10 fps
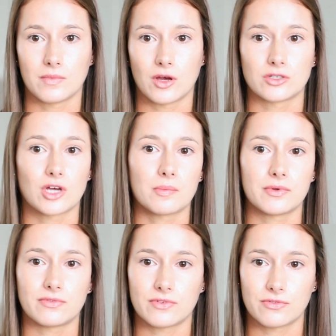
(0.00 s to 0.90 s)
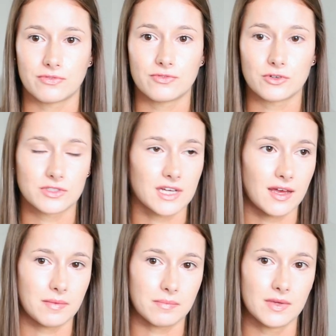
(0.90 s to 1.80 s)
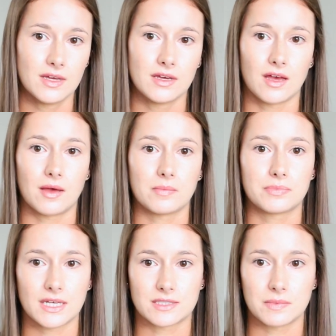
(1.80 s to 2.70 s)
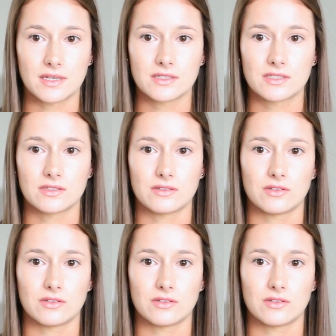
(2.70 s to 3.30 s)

on top of full time uh, placement,